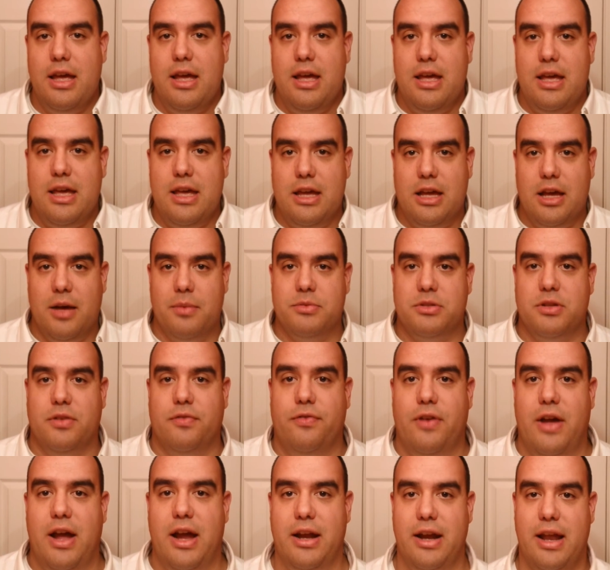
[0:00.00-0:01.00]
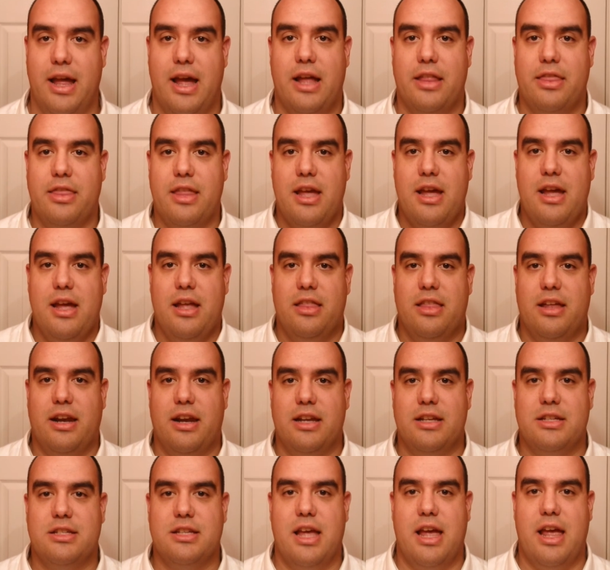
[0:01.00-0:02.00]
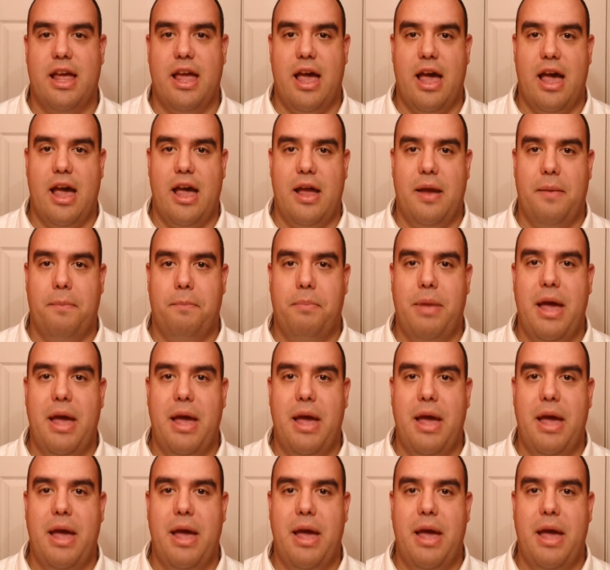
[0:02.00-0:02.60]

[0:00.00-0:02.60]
he comes to find out that it's a